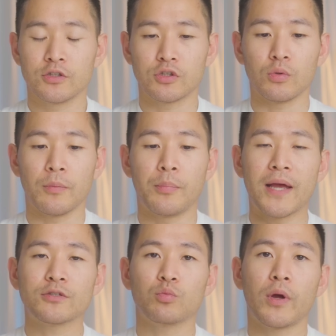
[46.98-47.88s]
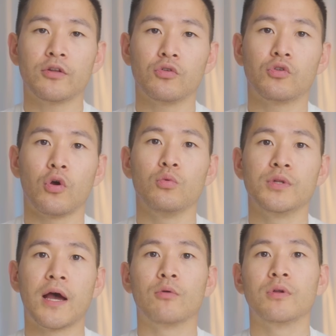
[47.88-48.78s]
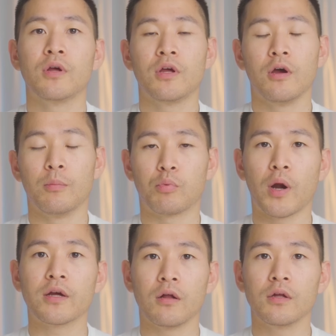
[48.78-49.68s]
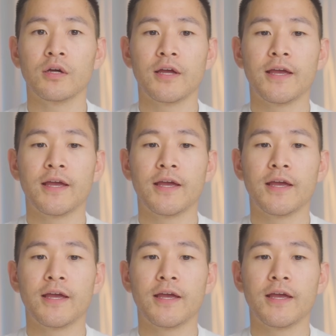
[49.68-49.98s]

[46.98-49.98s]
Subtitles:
So the best way to tone down a bright color